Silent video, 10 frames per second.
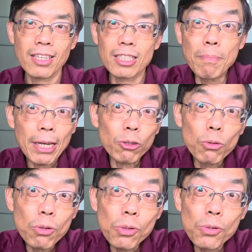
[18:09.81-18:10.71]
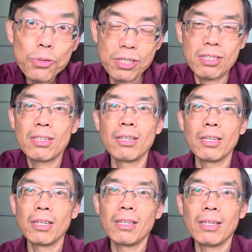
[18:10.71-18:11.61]
they make rules
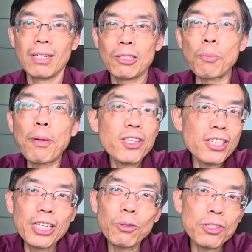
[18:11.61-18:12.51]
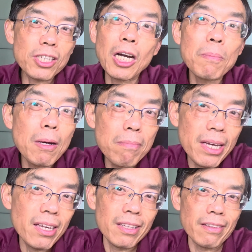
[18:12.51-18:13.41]
to persecute the common
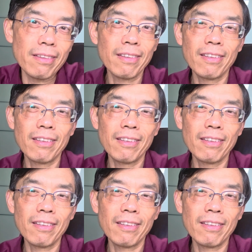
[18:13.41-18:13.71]
man.